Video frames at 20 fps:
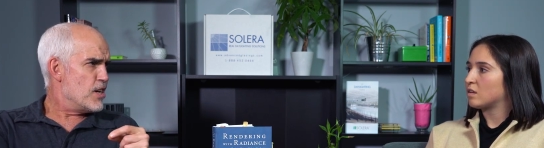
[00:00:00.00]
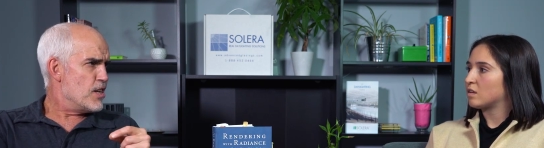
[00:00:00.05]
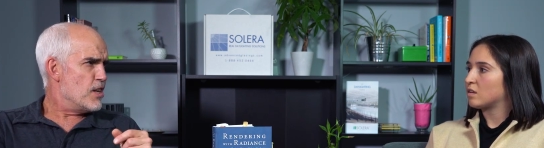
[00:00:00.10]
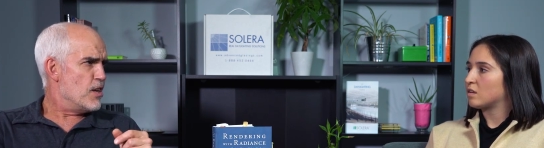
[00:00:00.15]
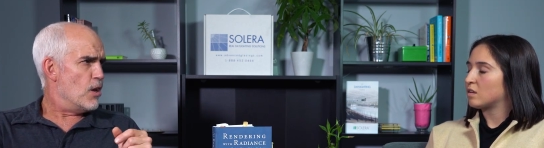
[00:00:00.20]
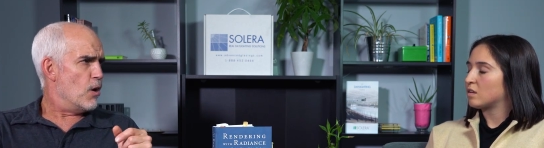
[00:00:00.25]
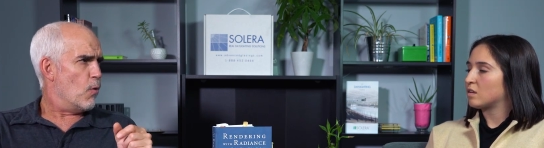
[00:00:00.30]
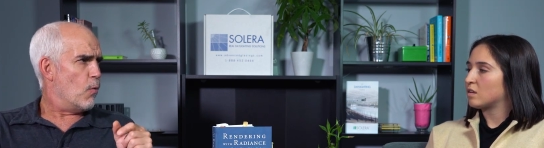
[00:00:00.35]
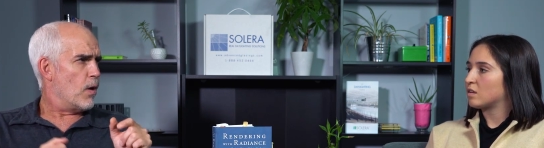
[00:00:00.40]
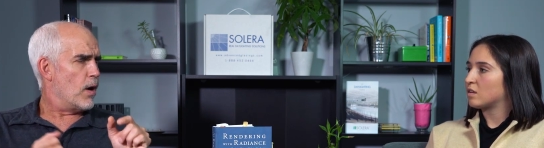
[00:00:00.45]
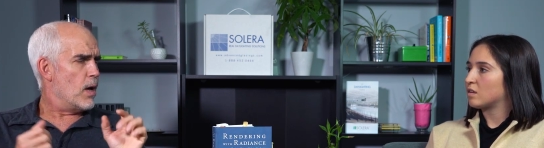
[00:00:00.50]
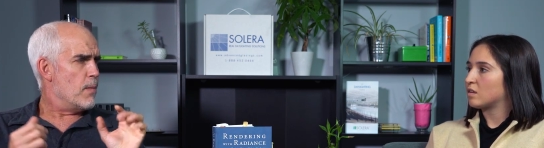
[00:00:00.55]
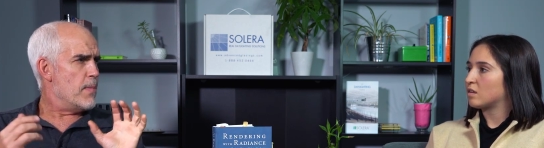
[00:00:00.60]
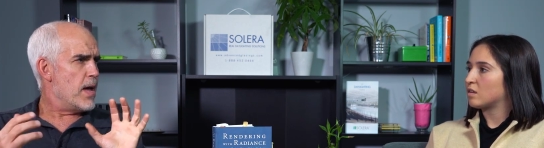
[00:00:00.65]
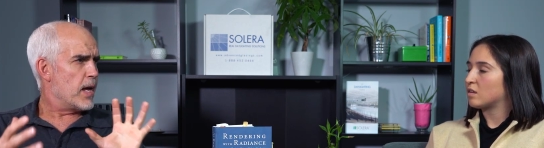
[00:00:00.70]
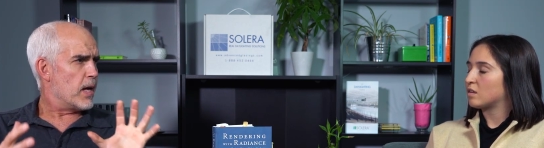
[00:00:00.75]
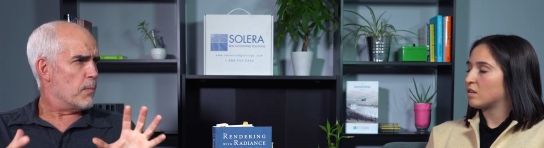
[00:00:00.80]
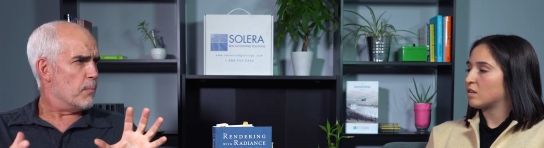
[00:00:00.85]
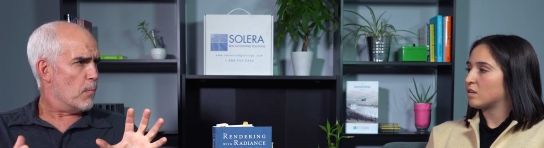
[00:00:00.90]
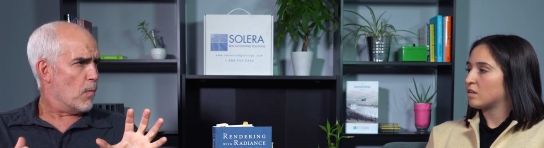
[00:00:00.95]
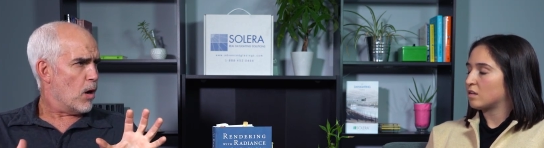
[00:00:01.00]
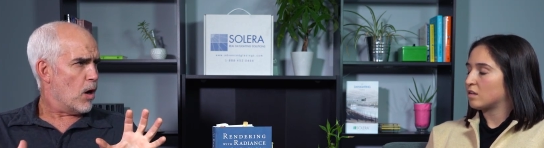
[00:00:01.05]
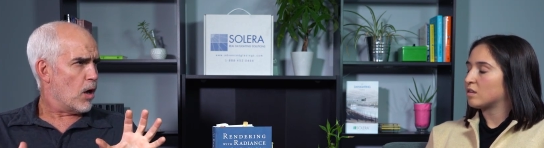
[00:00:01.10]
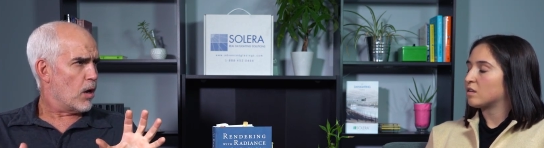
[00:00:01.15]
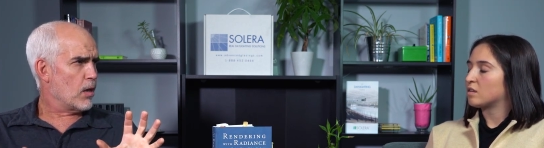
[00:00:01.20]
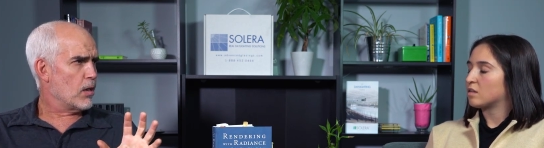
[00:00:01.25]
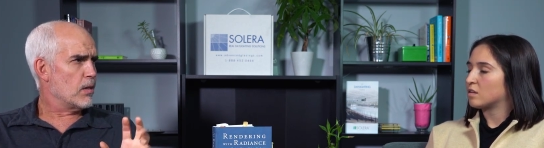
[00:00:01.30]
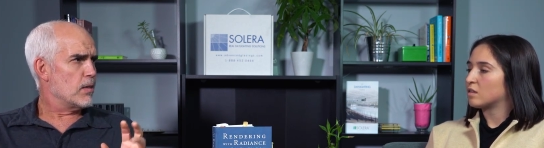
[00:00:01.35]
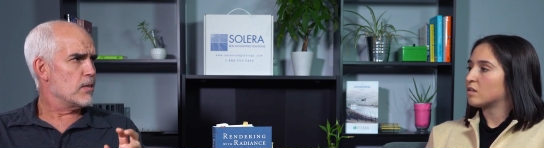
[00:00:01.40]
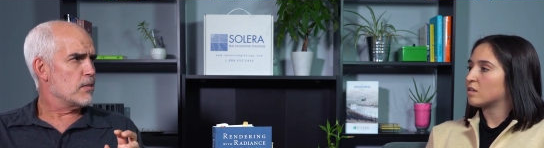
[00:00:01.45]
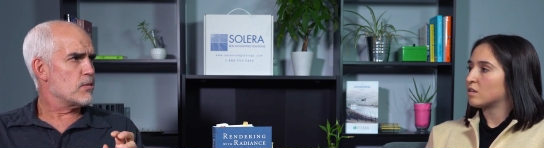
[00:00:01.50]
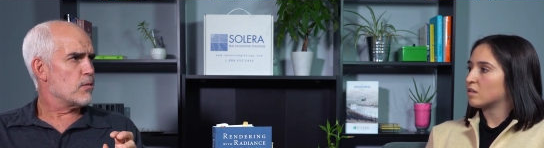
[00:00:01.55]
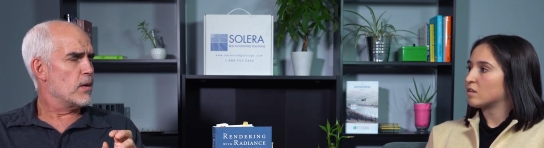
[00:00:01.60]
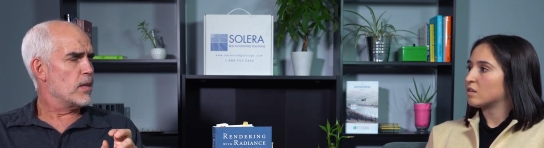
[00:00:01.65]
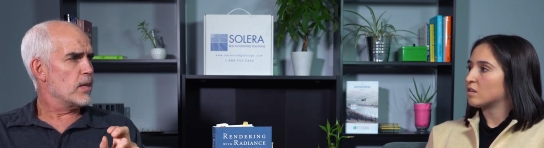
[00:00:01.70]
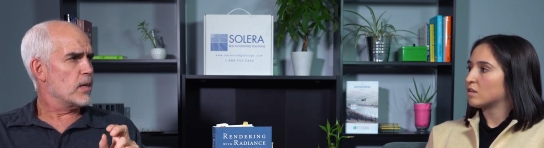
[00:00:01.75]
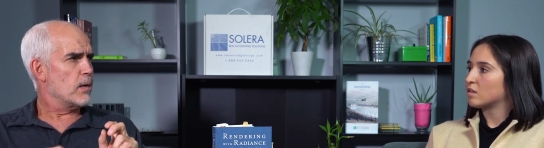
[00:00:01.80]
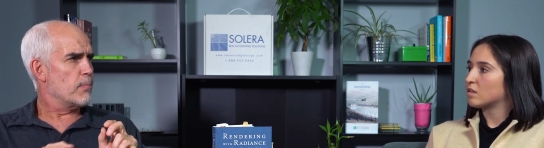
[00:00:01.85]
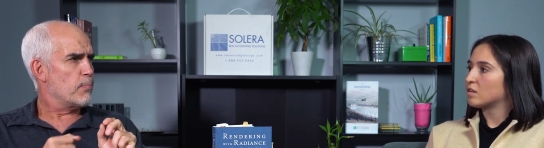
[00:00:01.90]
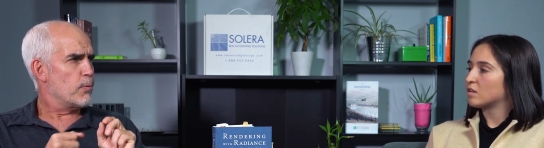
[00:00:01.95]
Speaker 1: You know, when I make a model, is there
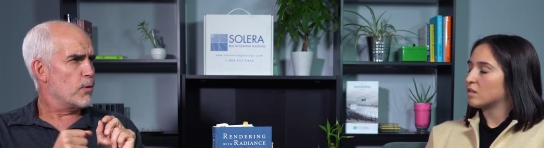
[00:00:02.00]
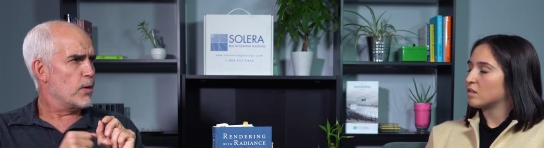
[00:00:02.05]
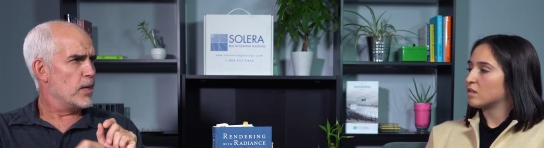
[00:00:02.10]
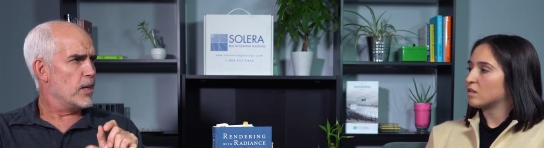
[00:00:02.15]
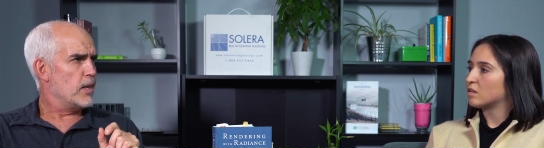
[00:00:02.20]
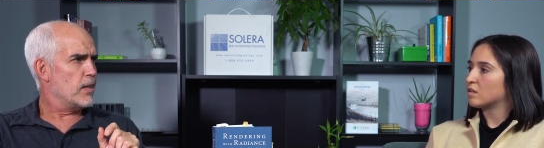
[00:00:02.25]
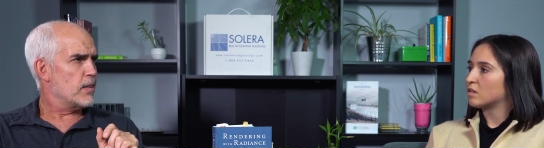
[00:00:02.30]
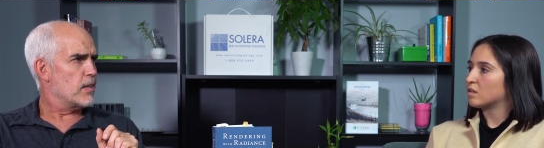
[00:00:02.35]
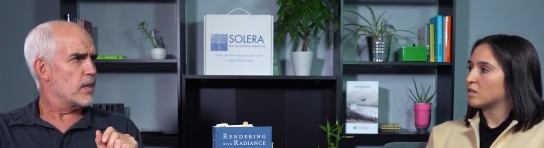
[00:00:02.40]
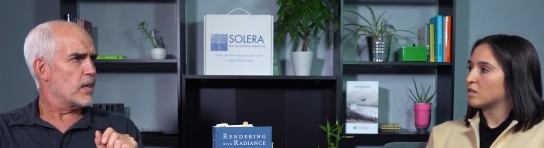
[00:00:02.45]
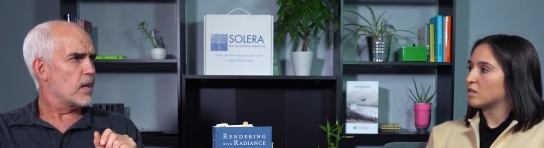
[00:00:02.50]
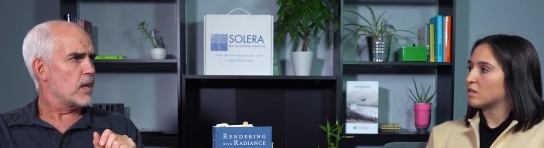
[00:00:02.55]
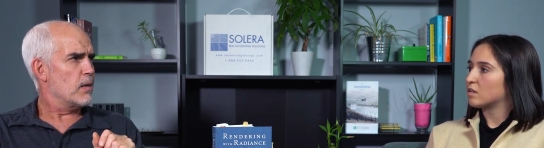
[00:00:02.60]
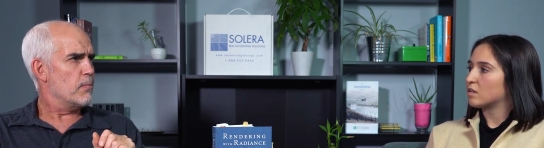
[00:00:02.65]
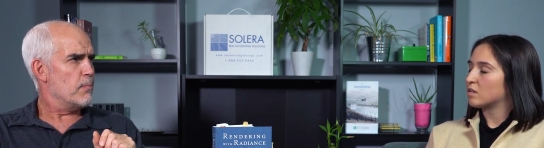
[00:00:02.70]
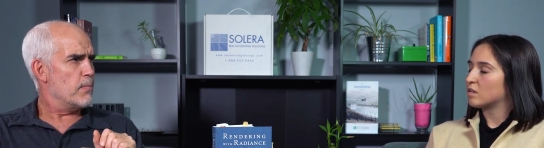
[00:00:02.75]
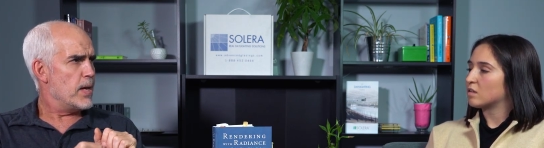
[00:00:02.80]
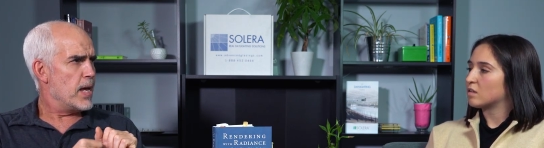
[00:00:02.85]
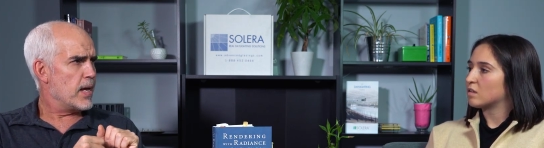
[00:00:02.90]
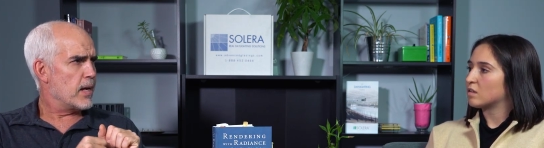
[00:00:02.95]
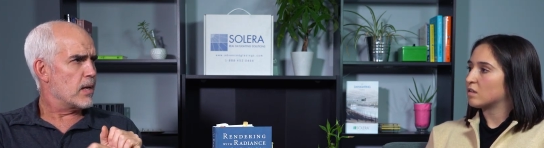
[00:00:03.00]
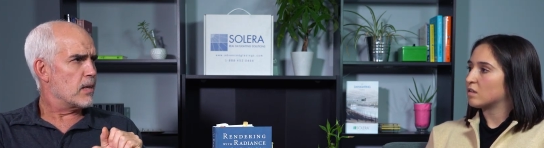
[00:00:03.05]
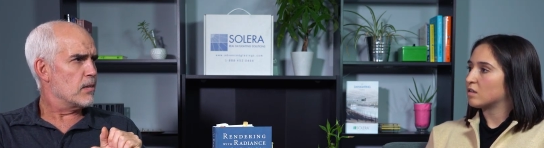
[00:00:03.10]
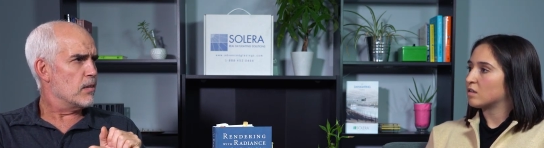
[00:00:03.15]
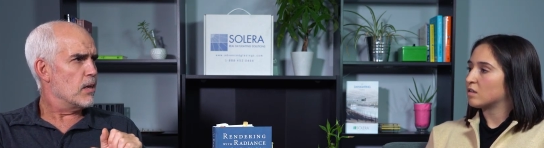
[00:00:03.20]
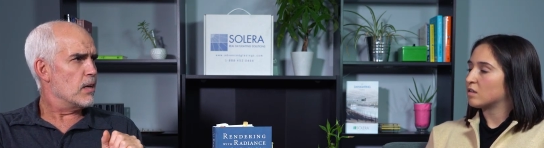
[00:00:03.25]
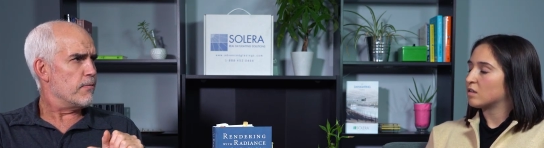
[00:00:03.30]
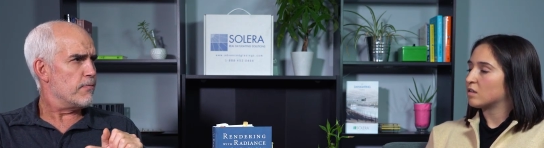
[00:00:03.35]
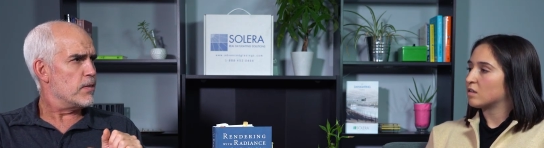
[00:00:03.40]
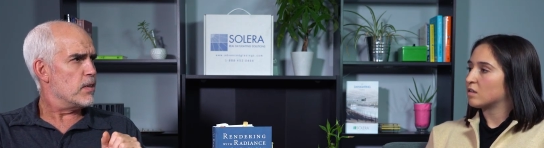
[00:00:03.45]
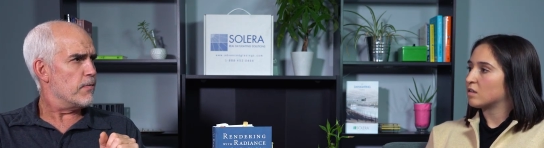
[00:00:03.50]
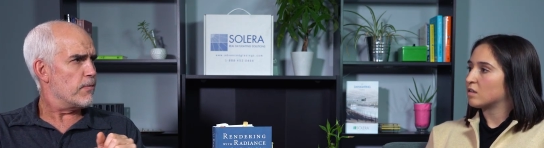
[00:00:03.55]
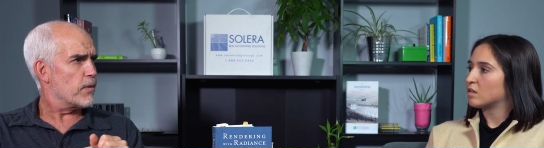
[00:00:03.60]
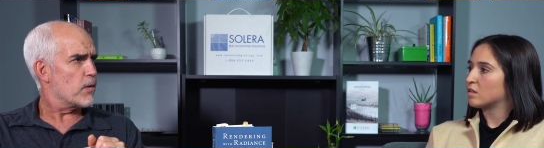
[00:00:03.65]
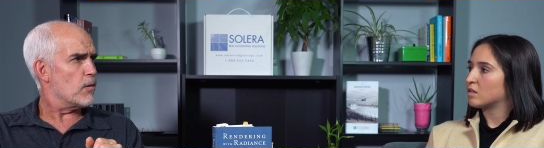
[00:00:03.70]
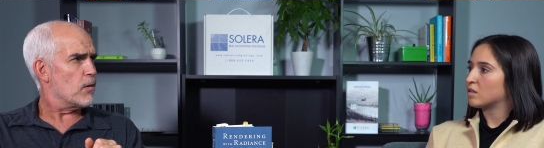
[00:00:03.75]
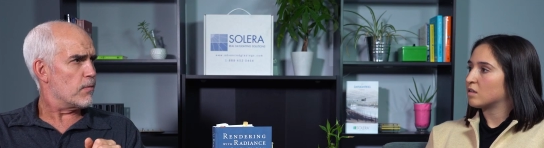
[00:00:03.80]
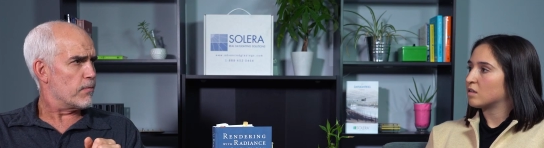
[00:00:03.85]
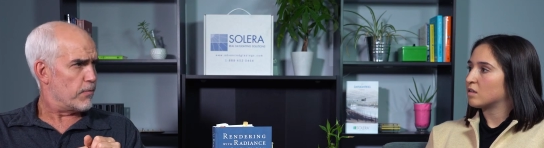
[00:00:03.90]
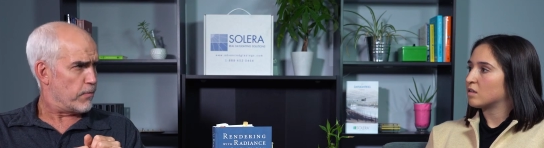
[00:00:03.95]
anything I put in it that can make life
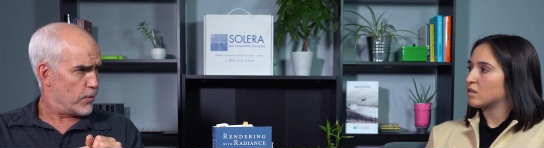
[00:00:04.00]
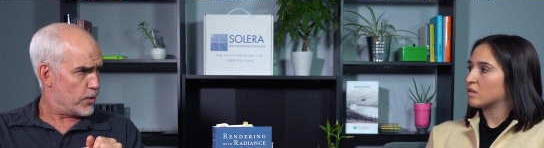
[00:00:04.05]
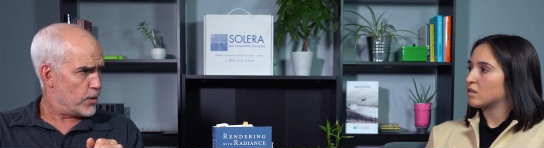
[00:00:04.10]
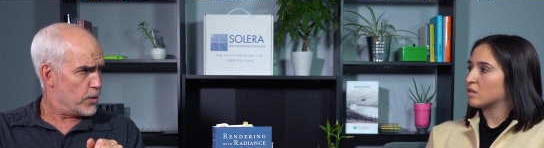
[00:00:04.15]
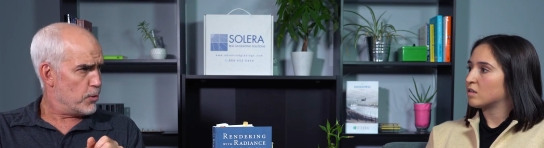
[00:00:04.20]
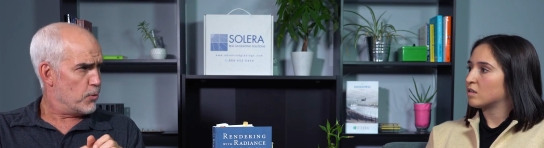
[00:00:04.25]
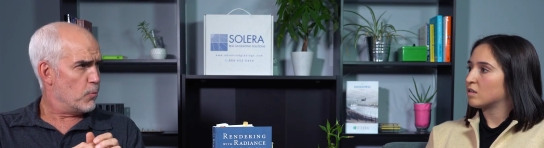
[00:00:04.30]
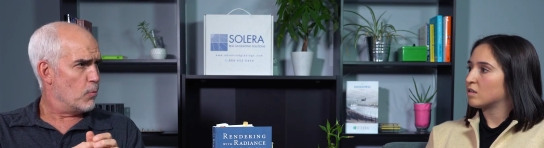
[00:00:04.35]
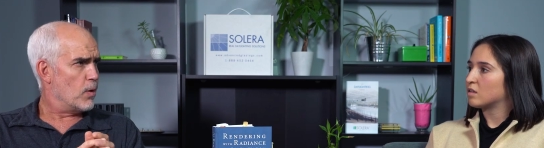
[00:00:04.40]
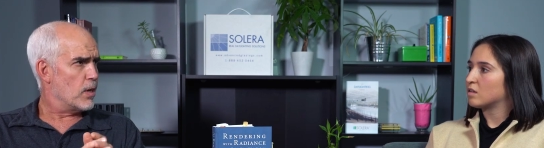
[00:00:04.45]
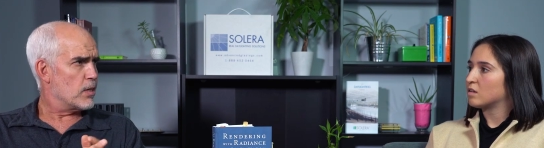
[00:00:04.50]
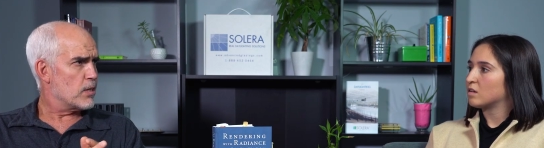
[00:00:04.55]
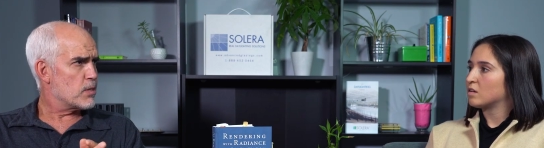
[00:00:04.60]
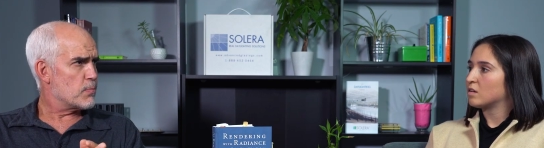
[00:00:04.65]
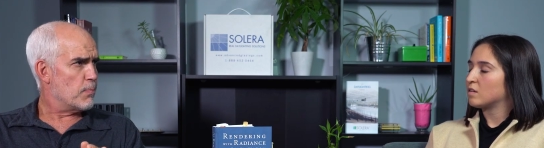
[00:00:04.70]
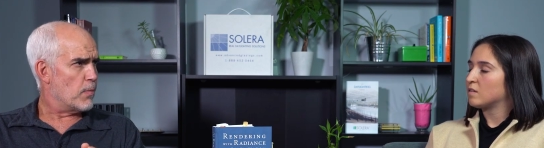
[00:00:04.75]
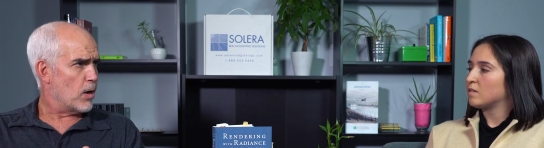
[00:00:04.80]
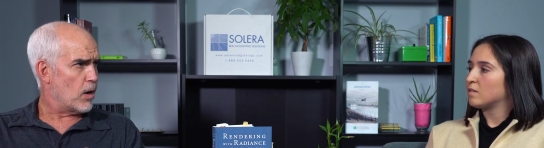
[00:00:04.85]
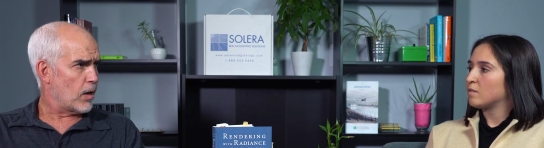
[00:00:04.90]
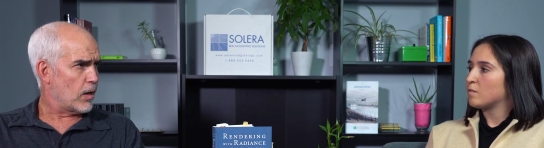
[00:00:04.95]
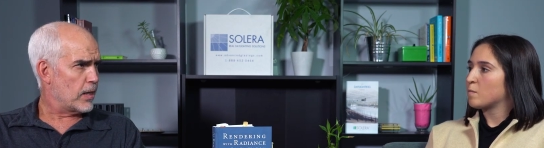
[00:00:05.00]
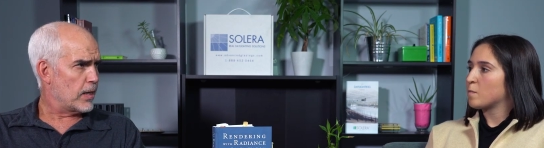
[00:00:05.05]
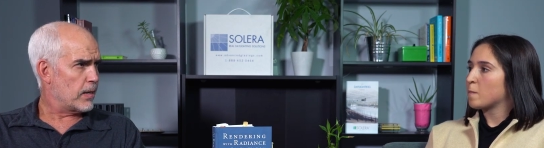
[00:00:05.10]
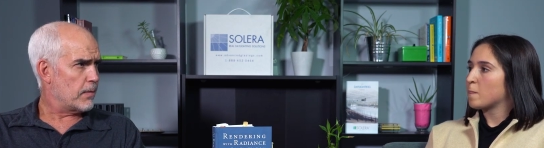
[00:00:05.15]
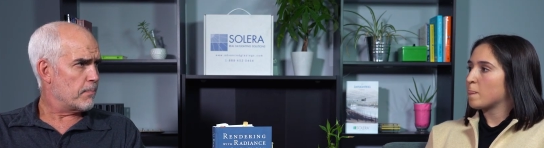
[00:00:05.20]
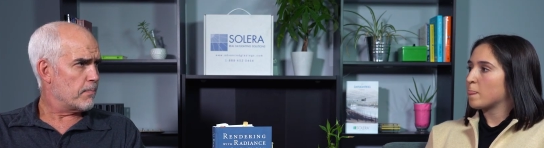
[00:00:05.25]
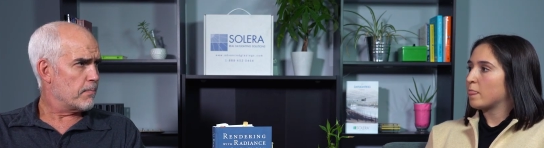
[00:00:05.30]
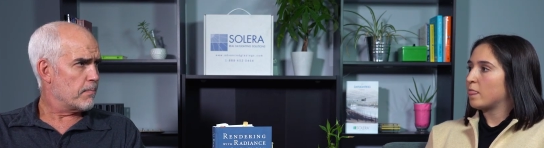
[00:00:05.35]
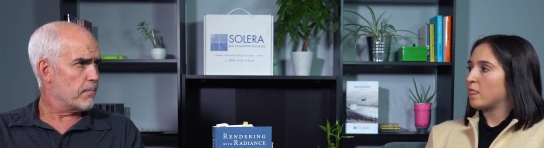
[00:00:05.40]
difficult for you when it's modeling?